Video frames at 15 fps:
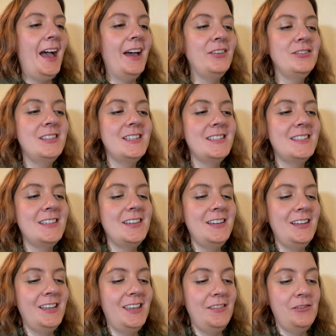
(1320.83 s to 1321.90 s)
I will just
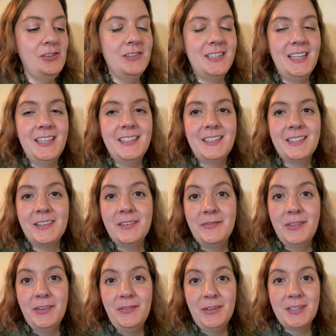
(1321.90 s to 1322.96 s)
give you a taste
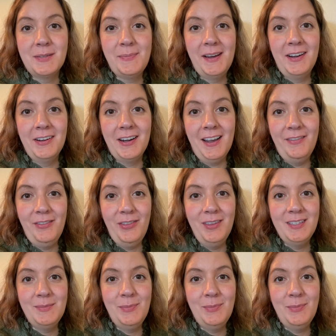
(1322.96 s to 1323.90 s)
of the first paragraph of this